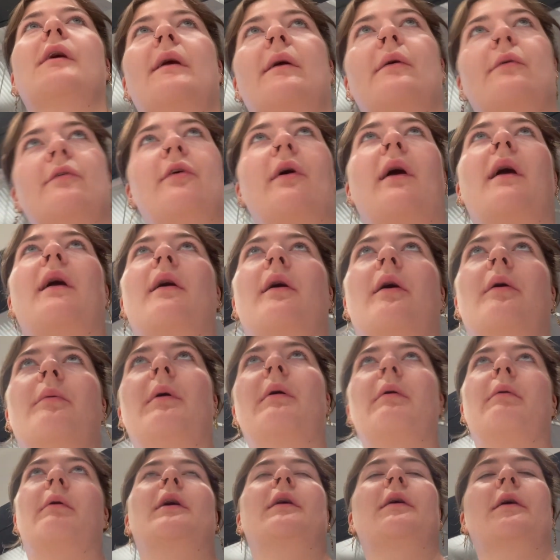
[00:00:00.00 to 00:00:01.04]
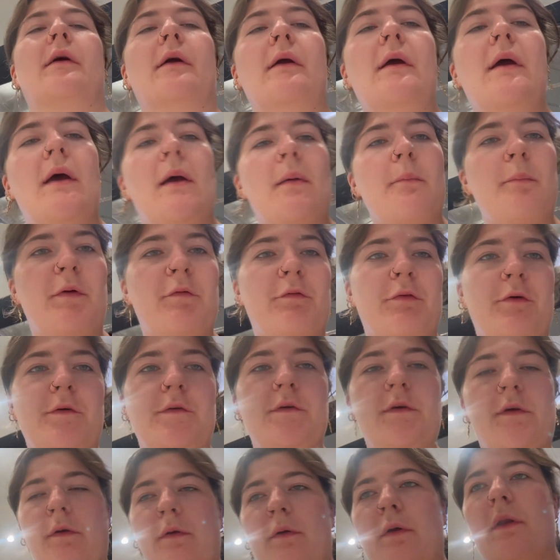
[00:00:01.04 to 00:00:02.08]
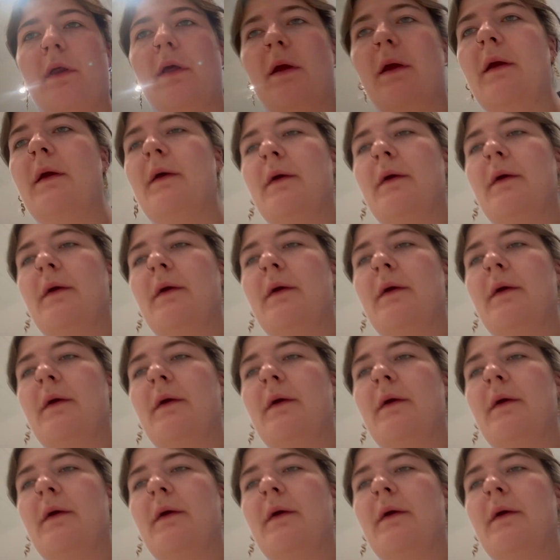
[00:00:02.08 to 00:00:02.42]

drank all my water before security.